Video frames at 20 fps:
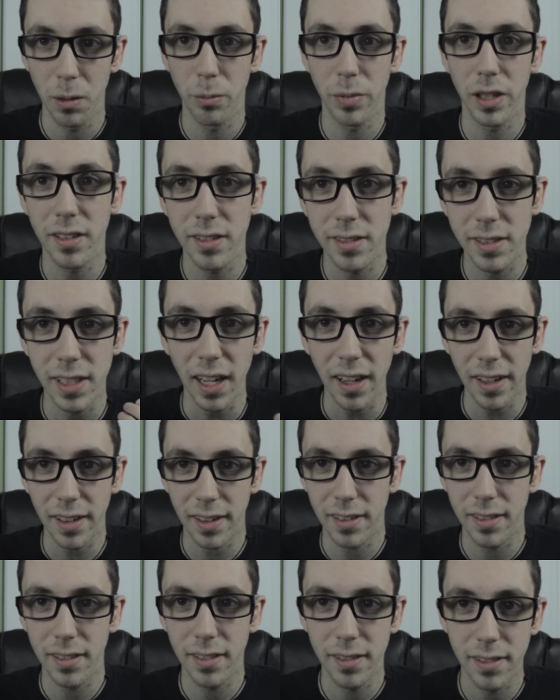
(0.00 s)
Because
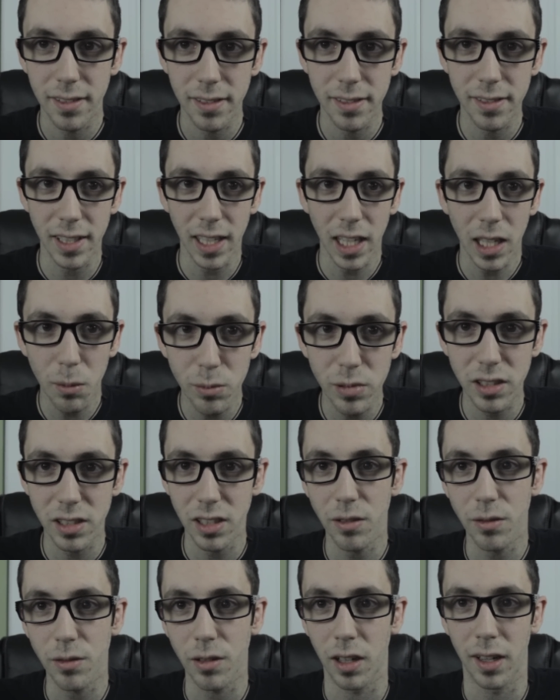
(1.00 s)
that same
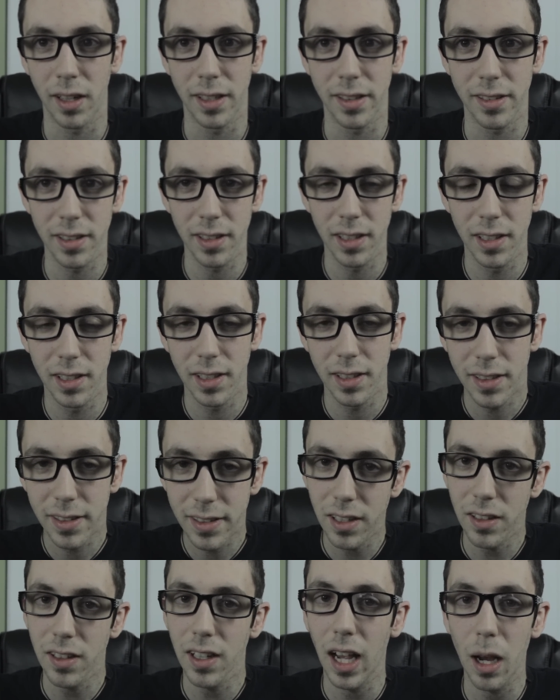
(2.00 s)
sunrise
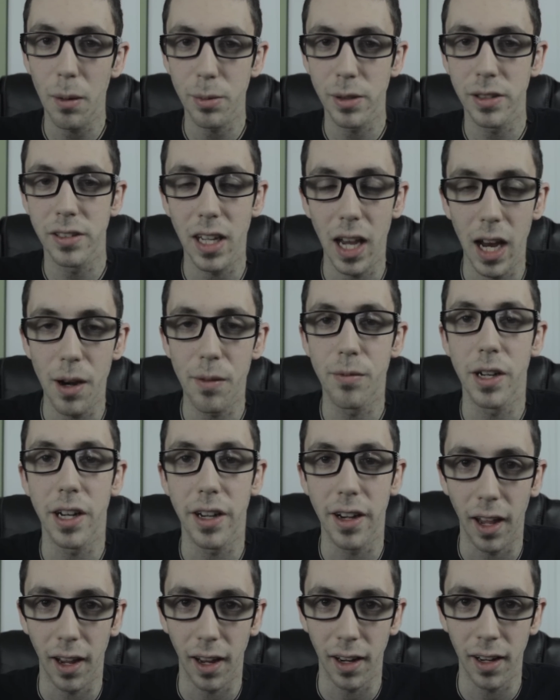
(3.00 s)
still happens every
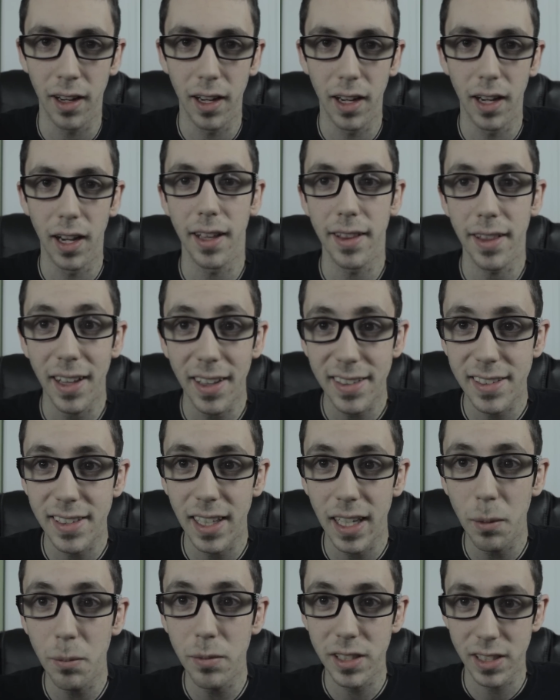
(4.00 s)
day. And that
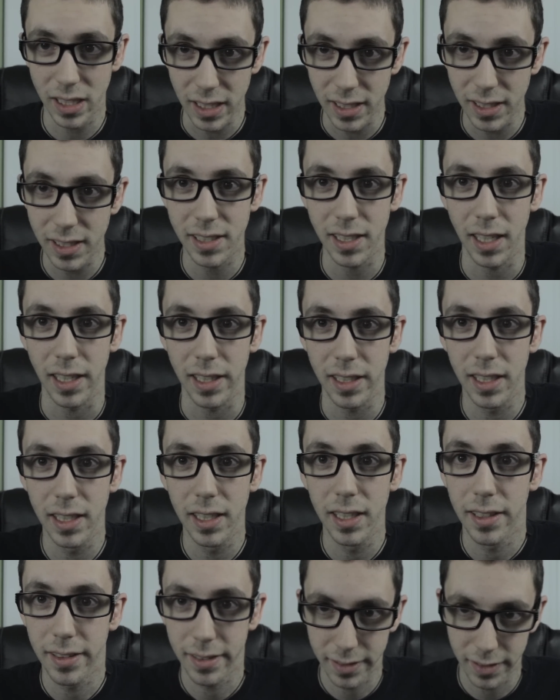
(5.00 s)
same sunset
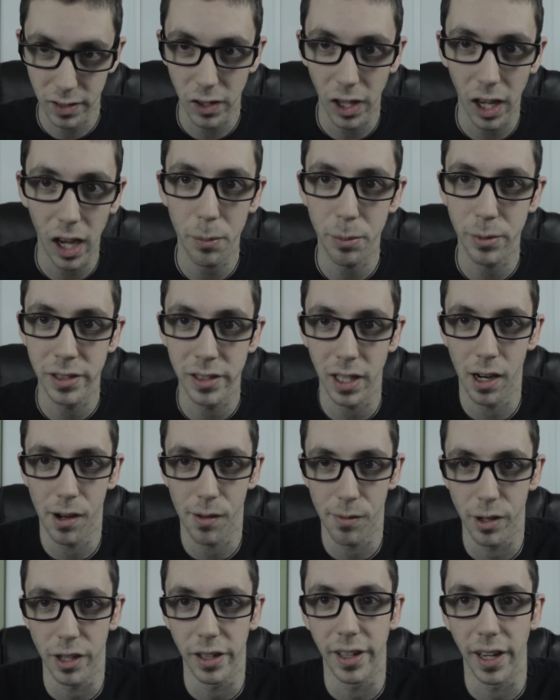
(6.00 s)
still happens
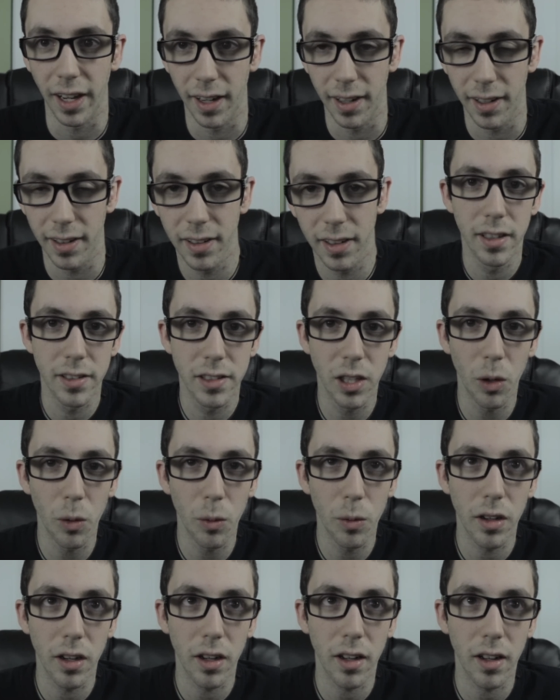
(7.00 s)
every day.
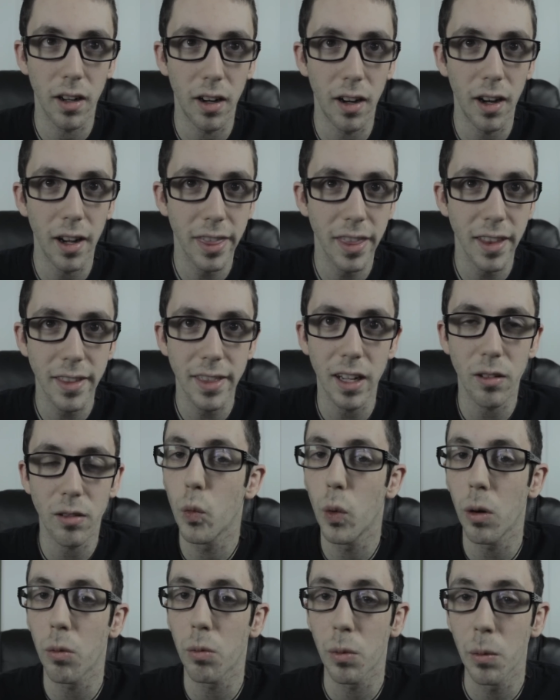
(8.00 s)
So I think that
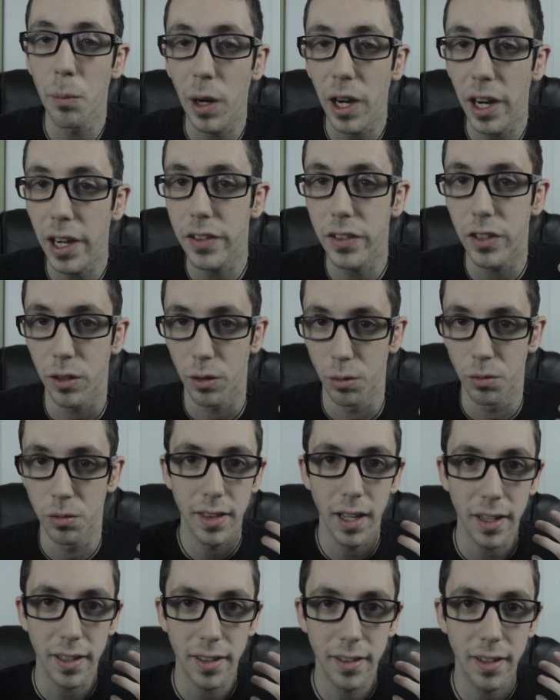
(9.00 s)
will remind you
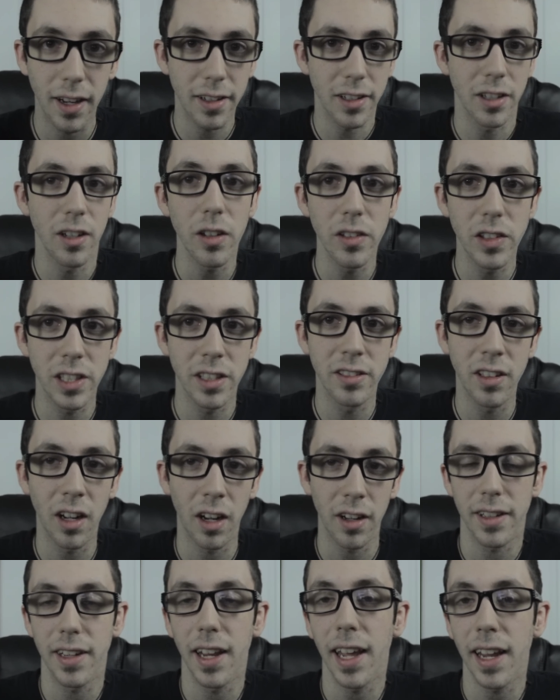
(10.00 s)
that technology is
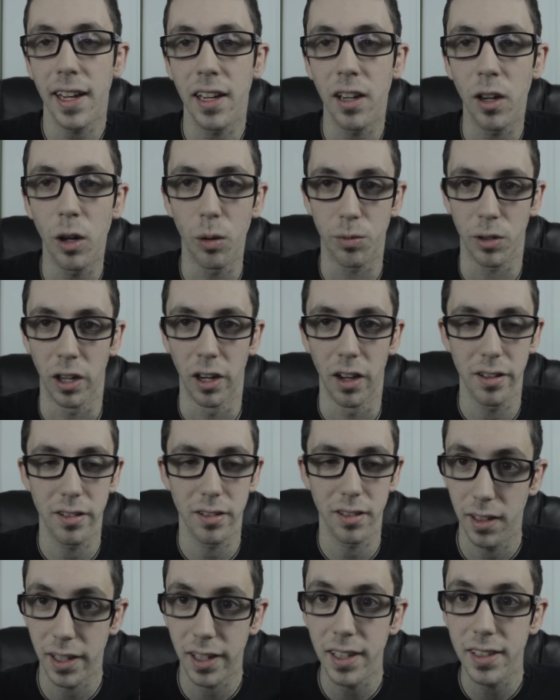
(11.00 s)
not taking over
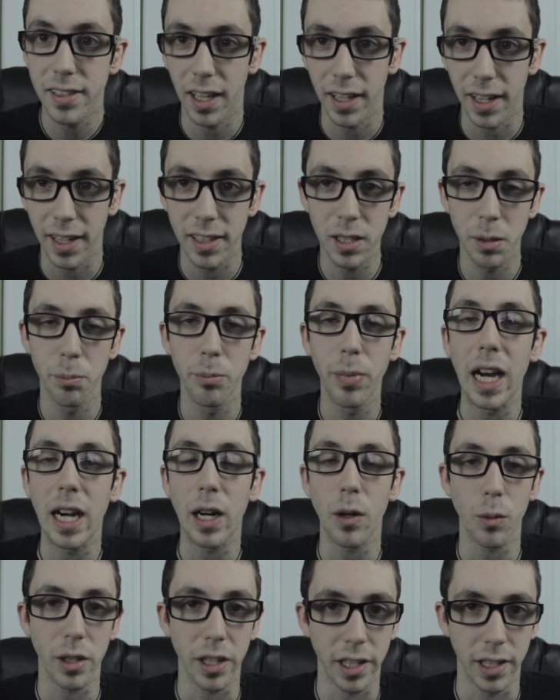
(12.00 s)
us. Like I said, it's
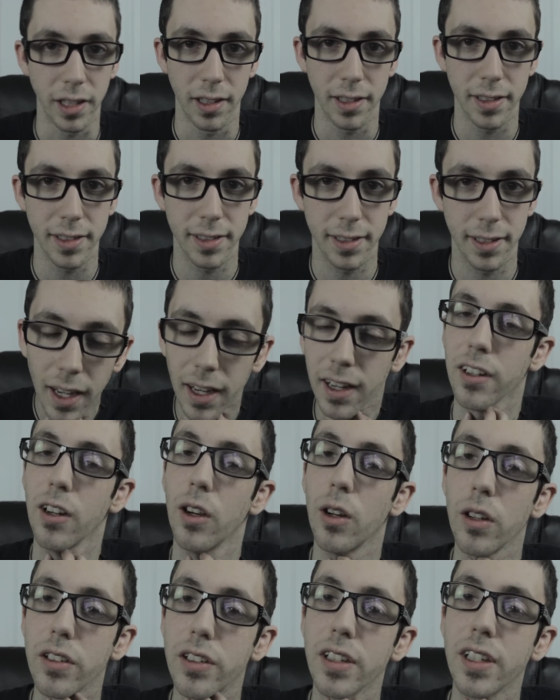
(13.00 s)
empowering us.
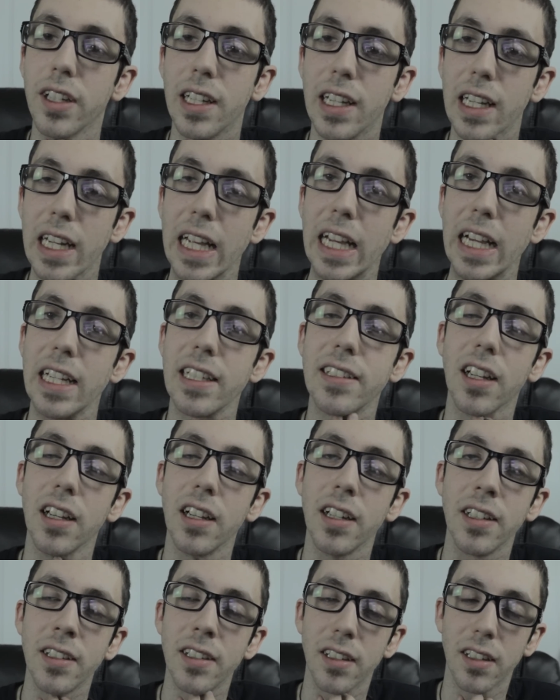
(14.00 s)
Technology has
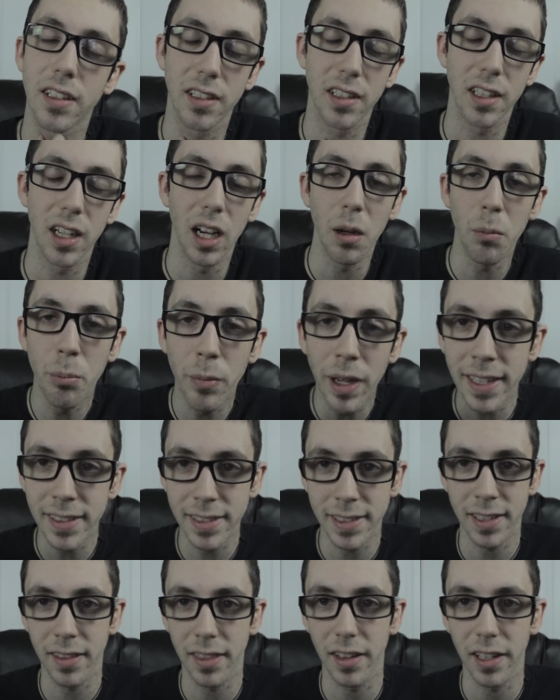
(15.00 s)
done
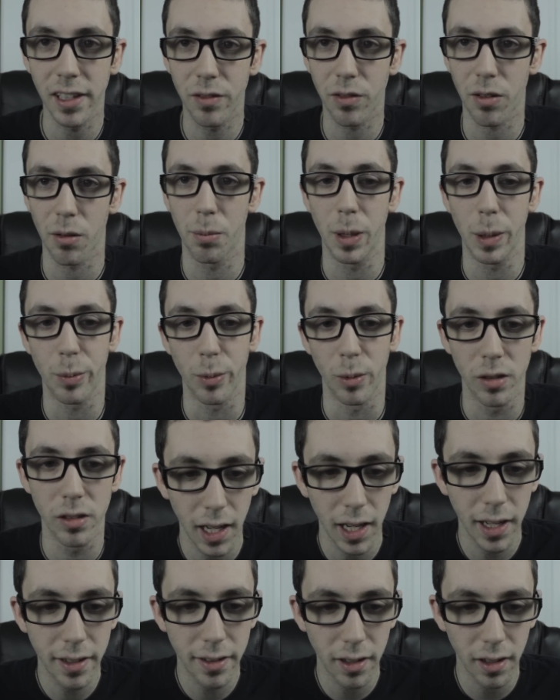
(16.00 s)
amazing things for people.
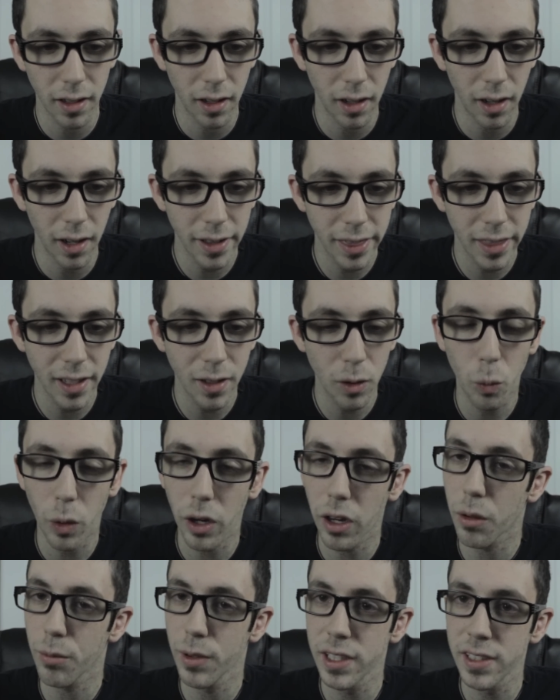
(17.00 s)
And I think
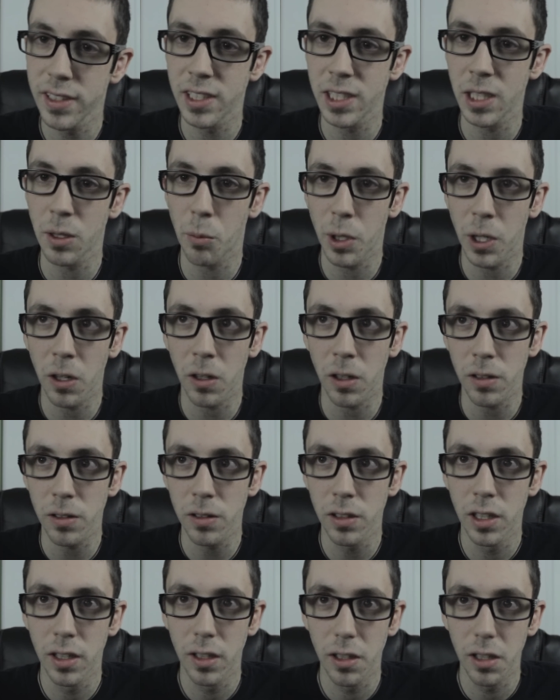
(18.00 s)
one of the reasons that we
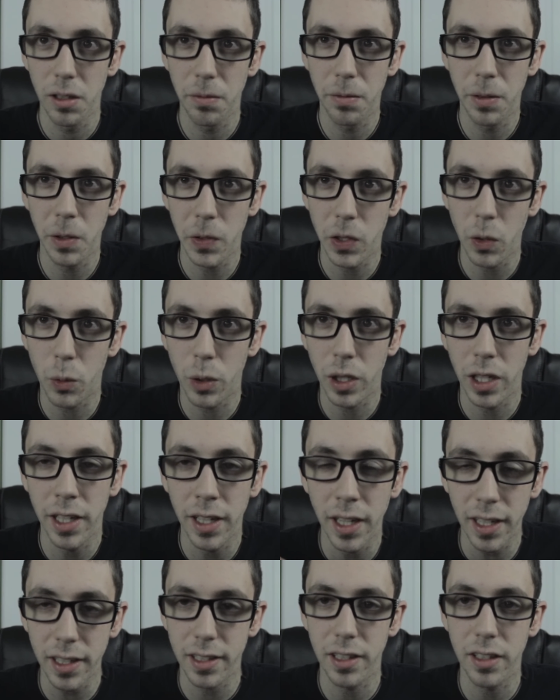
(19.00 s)
all feel so
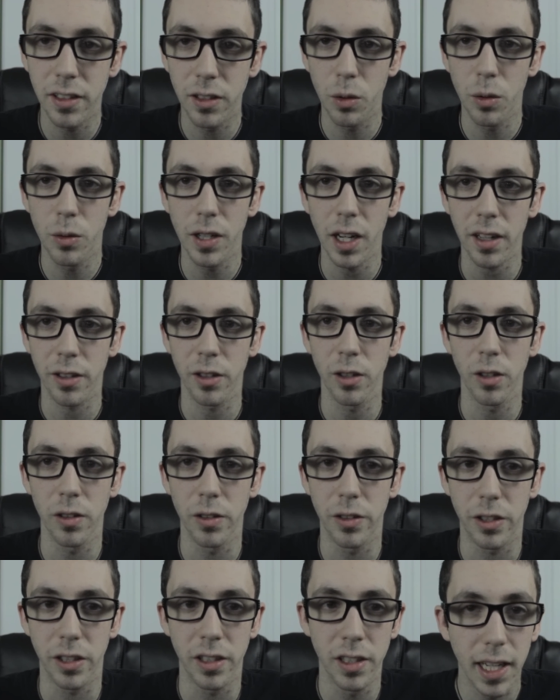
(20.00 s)
connected to
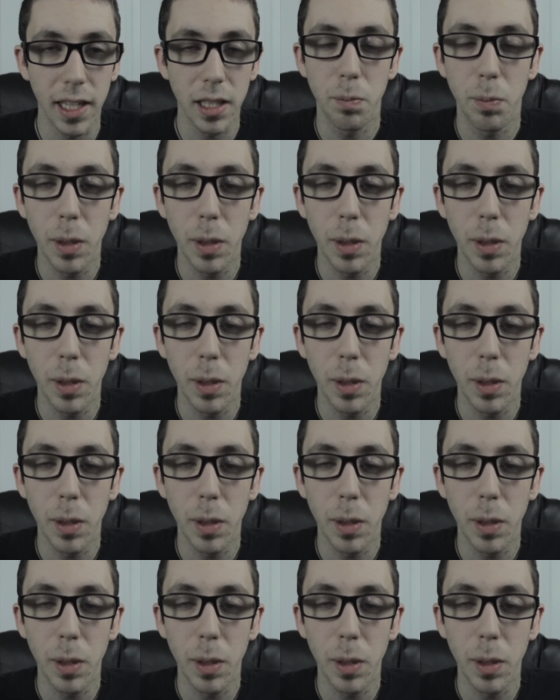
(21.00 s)
technology is